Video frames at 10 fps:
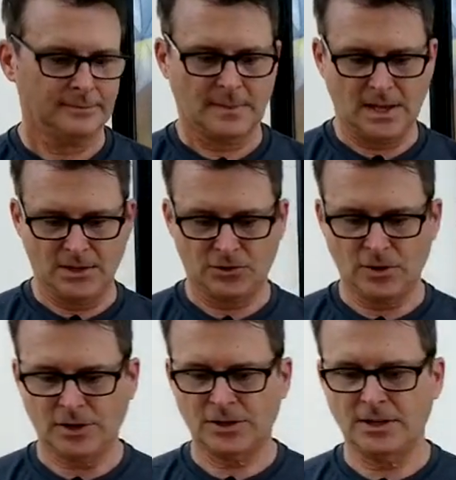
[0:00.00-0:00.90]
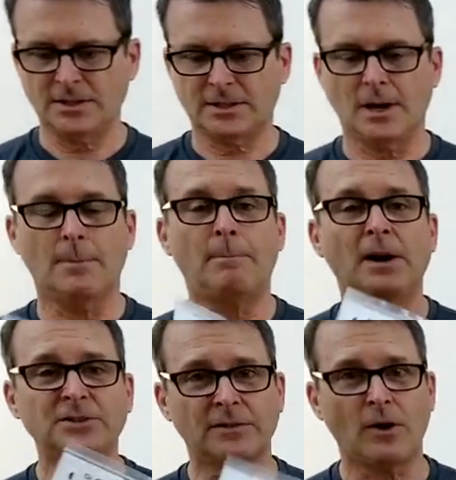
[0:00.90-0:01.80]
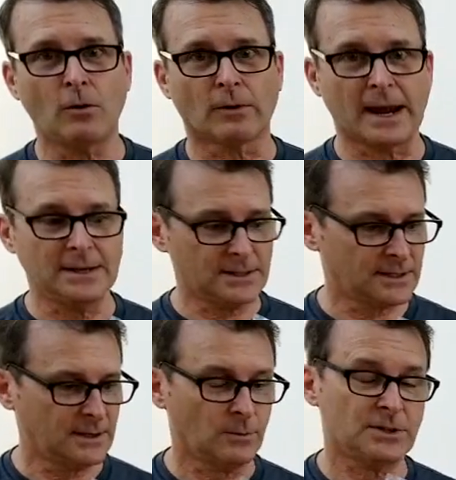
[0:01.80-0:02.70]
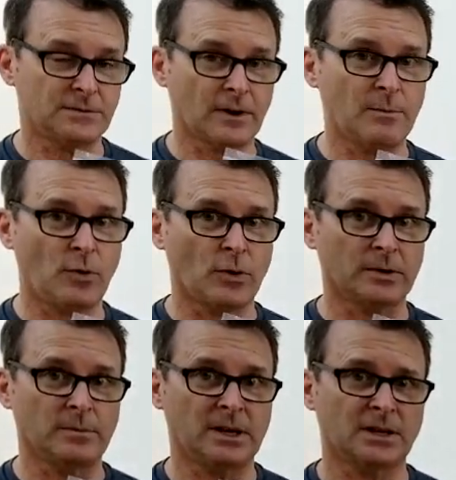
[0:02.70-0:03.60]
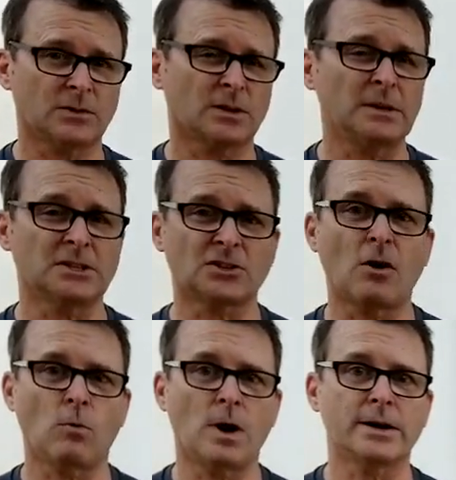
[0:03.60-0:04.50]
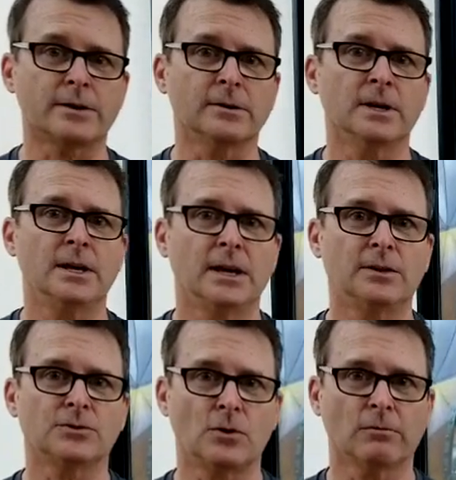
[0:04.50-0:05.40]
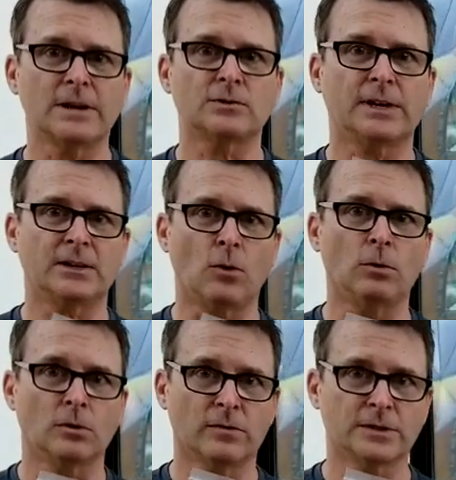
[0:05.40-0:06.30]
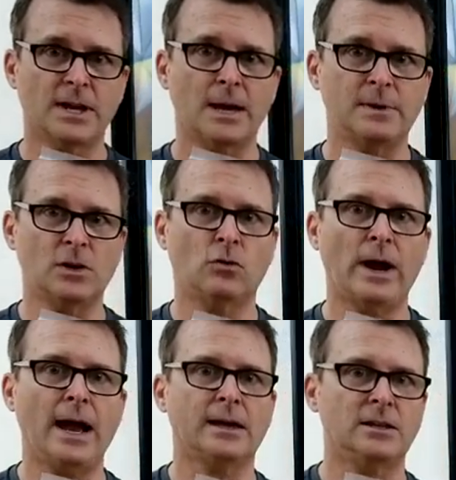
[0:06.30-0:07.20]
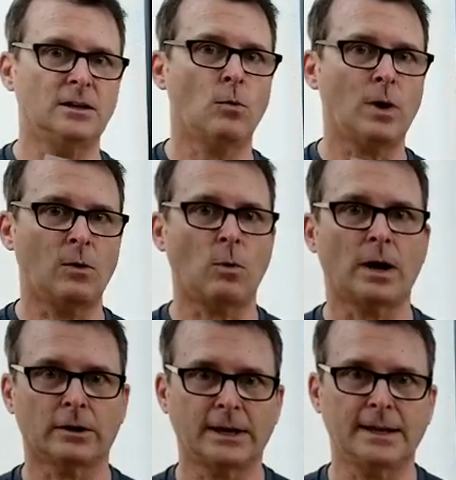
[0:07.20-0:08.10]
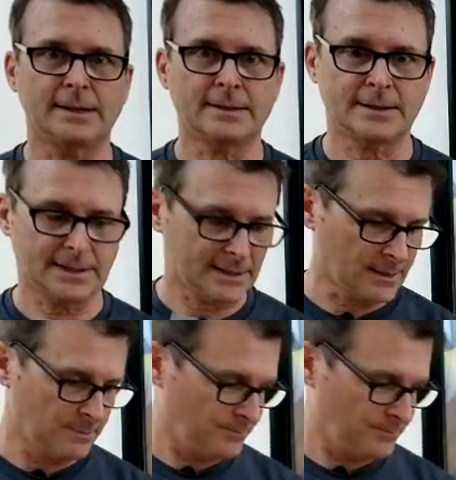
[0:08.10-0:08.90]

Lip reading: instructions, a bunch of O-rings, which is very important because they're going to be in salt water, and those O-rings will get old over time and crack, and you don't want water to get into the system.